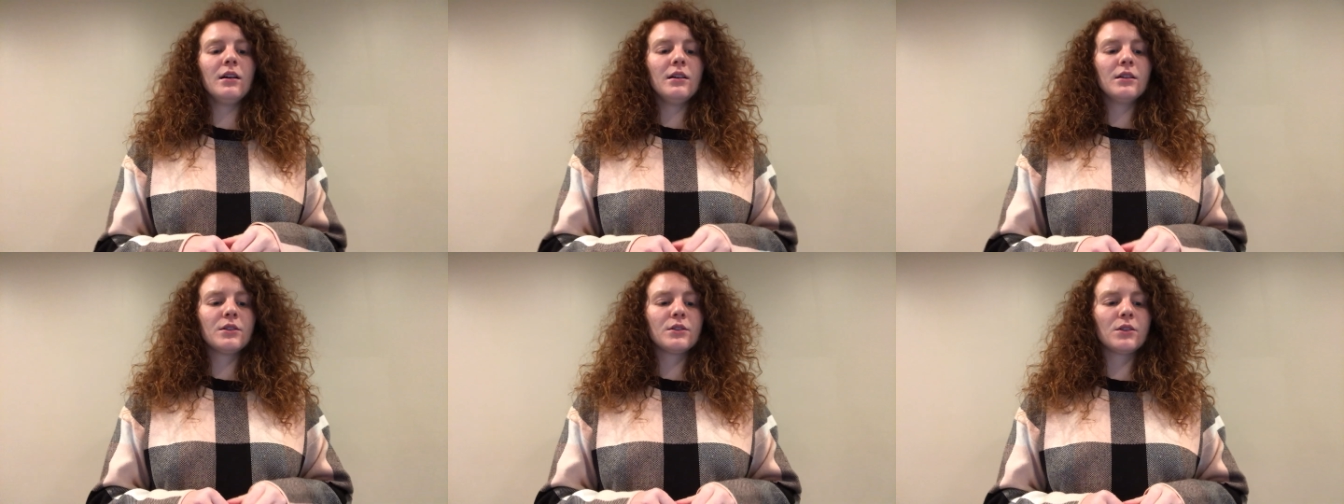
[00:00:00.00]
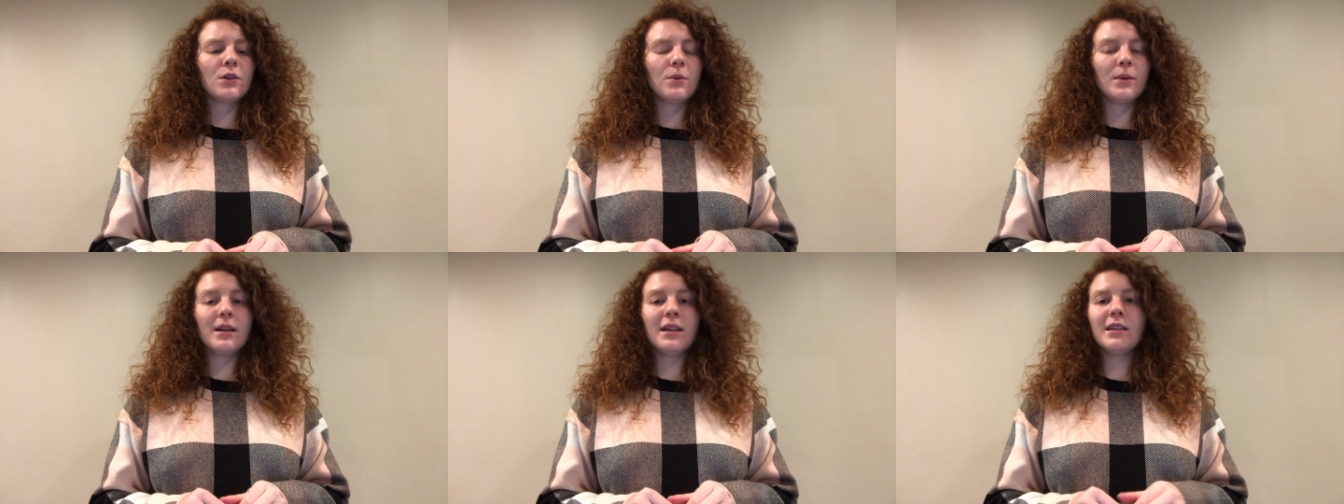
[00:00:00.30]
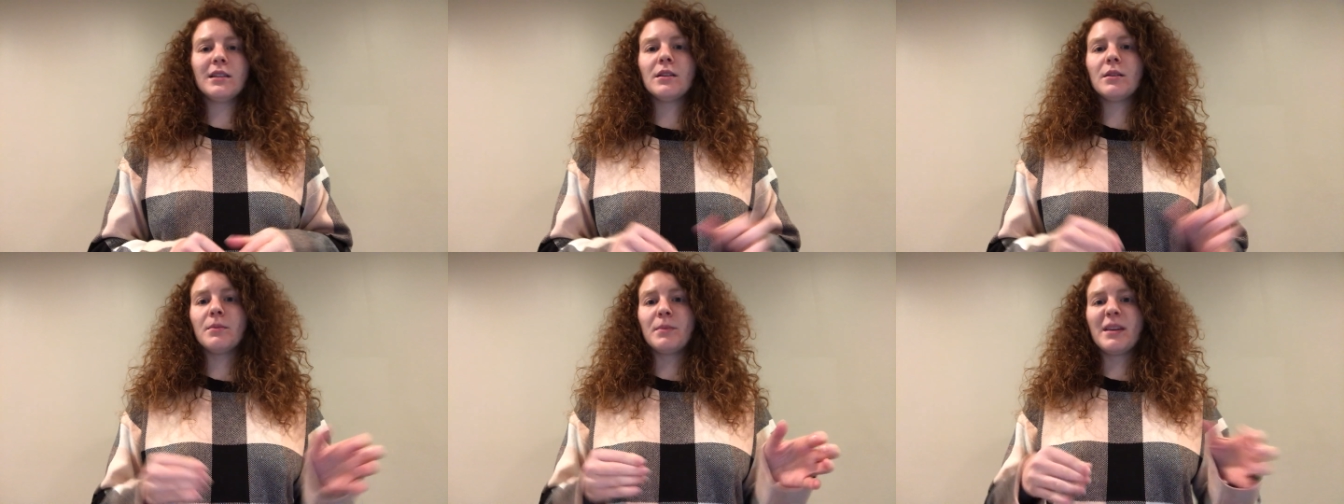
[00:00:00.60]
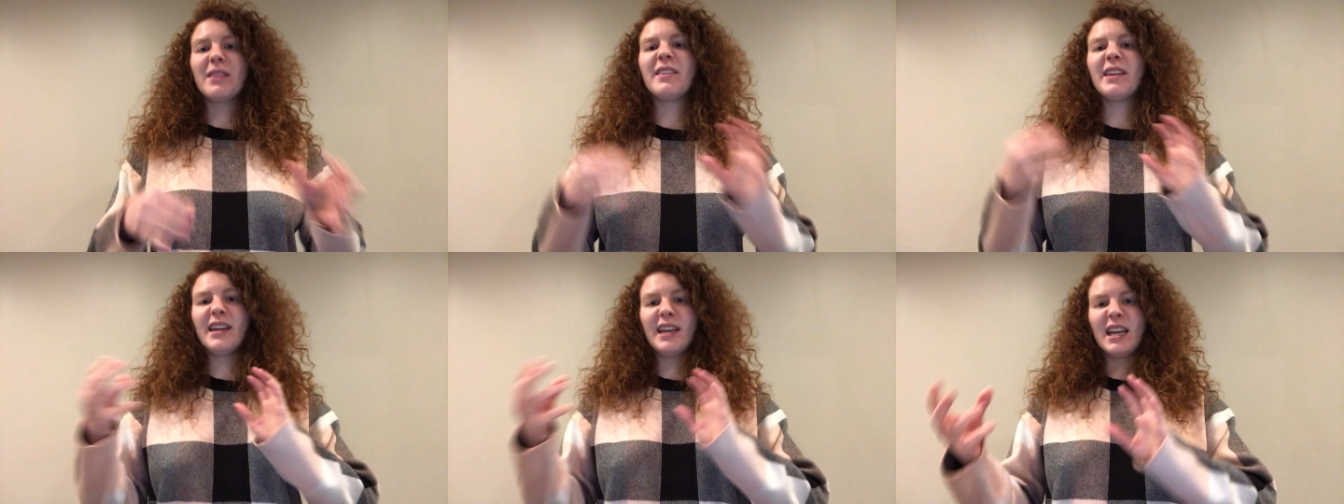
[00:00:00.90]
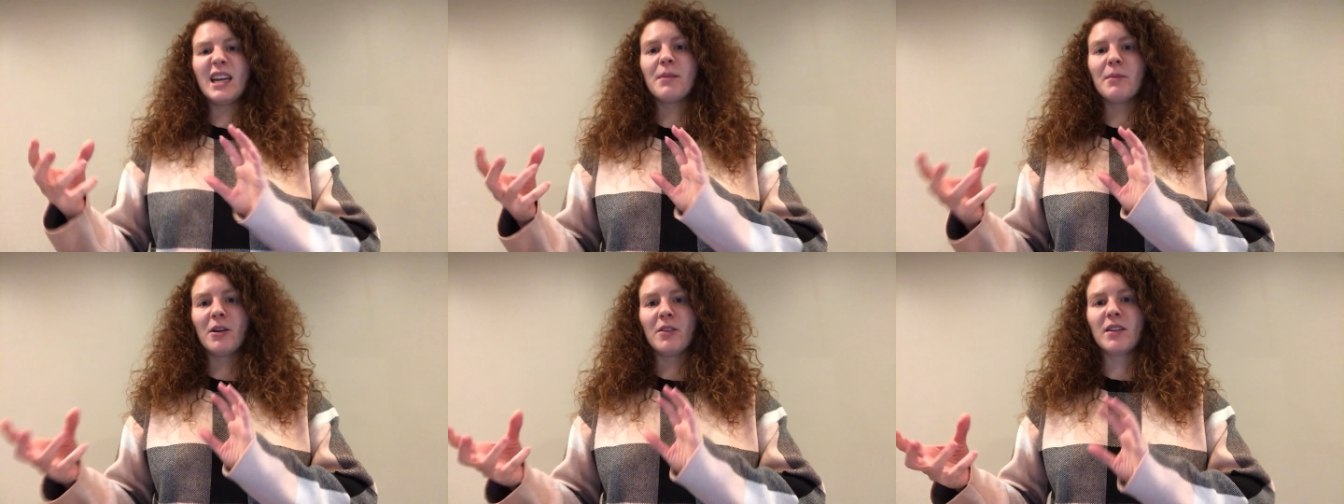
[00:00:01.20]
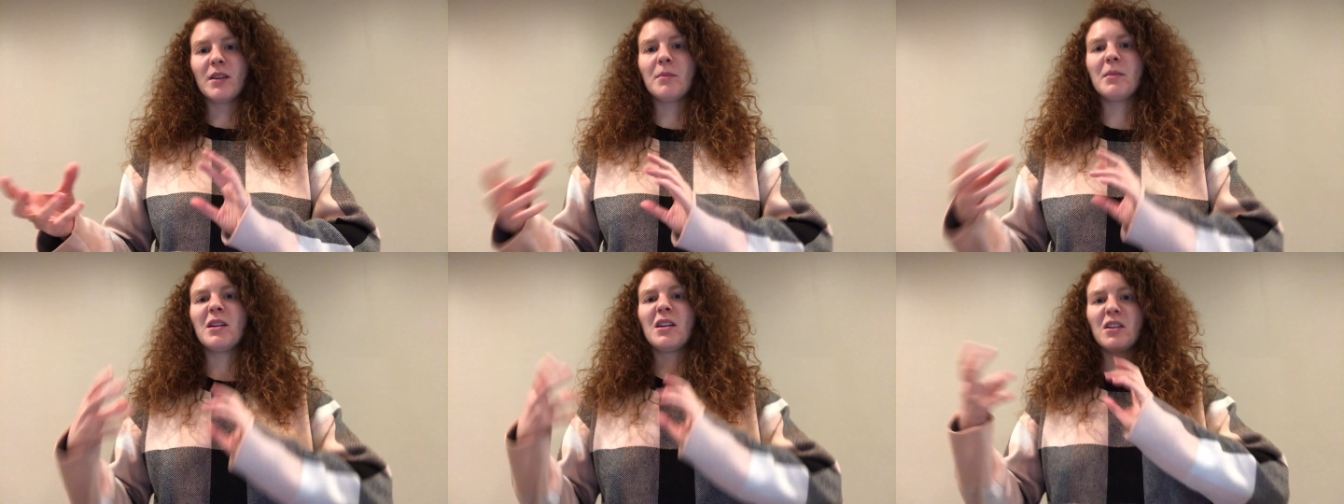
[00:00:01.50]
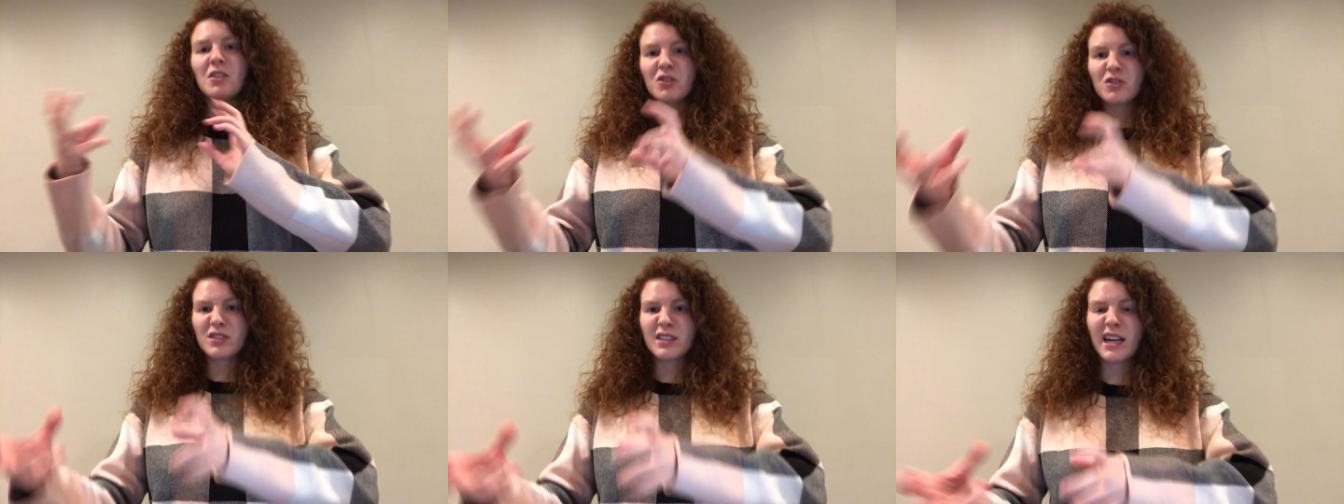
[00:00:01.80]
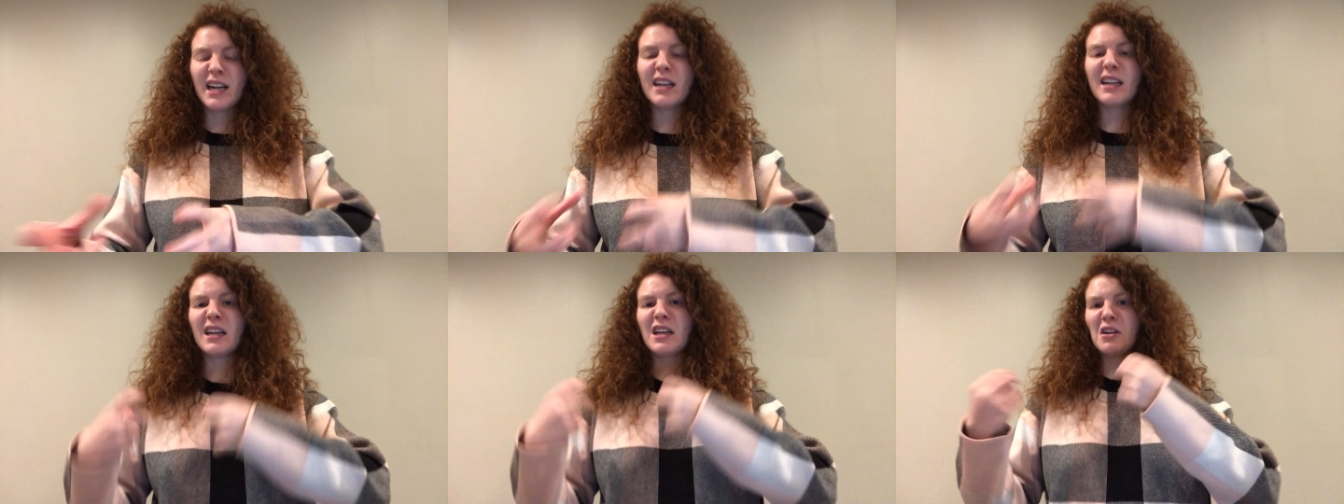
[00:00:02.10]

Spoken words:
So we need to be thinking about them and understanding